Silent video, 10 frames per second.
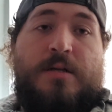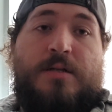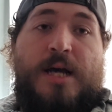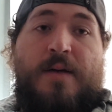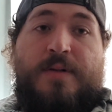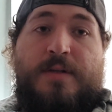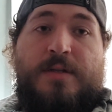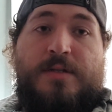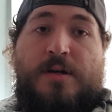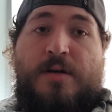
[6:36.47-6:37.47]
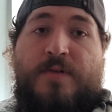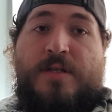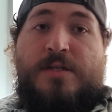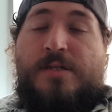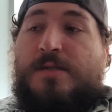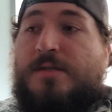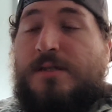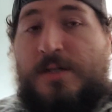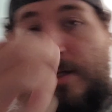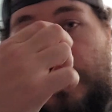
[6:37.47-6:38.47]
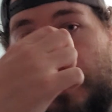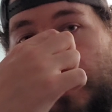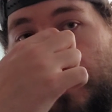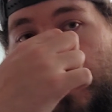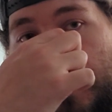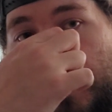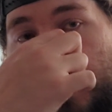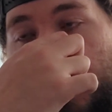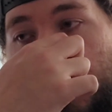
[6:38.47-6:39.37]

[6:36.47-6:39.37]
dominant this offense is. Um,